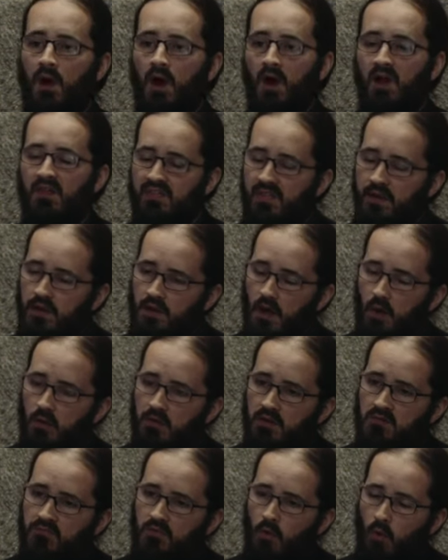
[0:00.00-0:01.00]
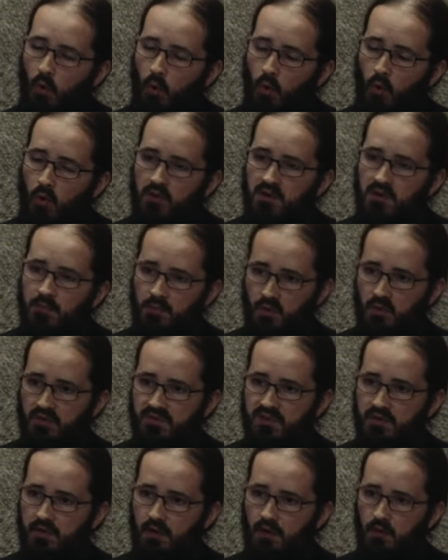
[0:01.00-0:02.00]
I think out of all the
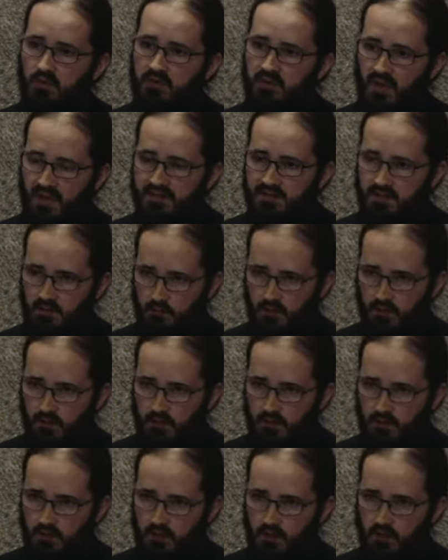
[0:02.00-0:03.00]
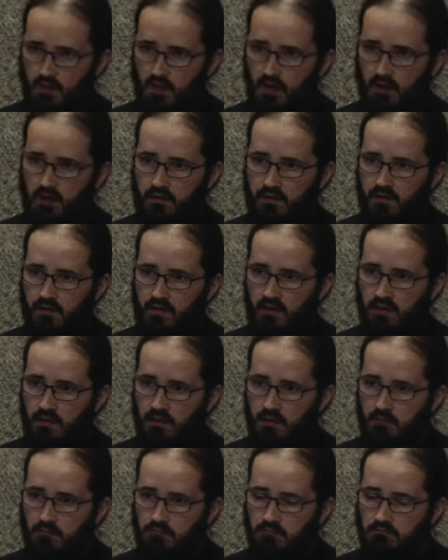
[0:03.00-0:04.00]
books in the Old Testament,
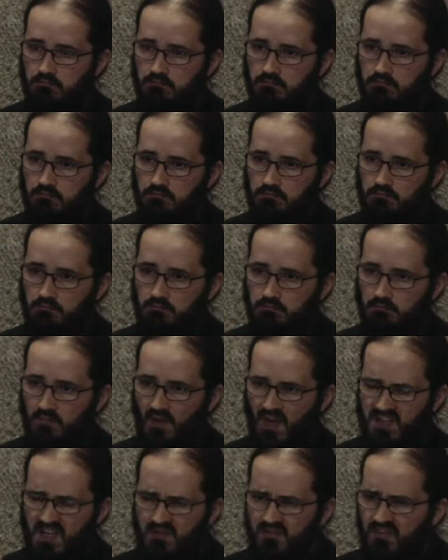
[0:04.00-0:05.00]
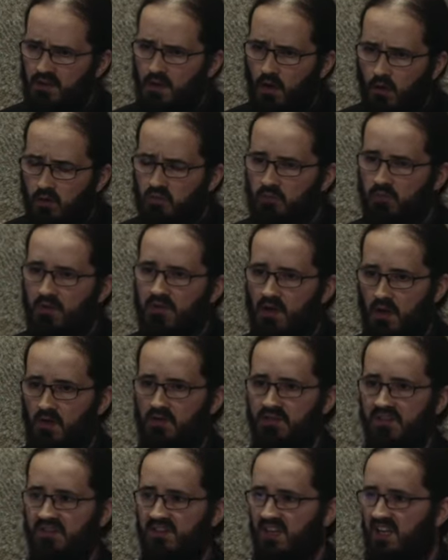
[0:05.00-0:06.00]
I never know how to
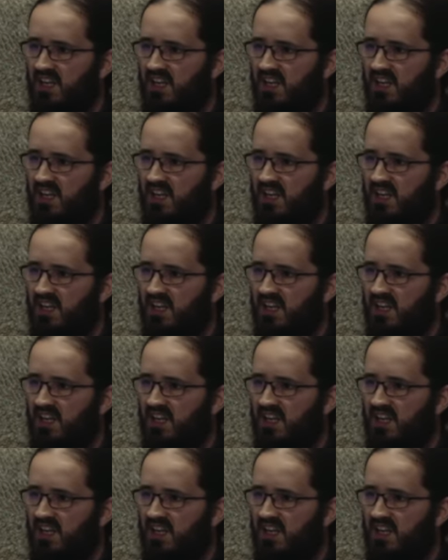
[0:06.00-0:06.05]
pronounce this,